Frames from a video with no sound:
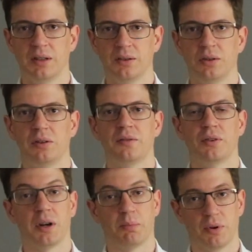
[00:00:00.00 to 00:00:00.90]
to deliver
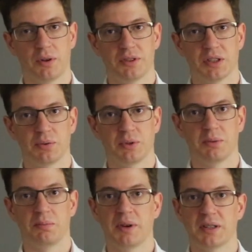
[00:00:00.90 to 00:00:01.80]
their projects with the
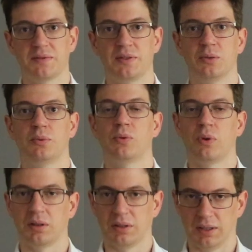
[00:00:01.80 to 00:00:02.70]
best feasible
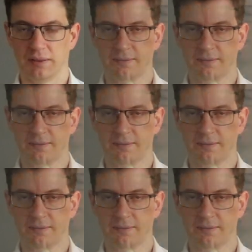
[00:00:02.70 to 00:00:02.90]
quality.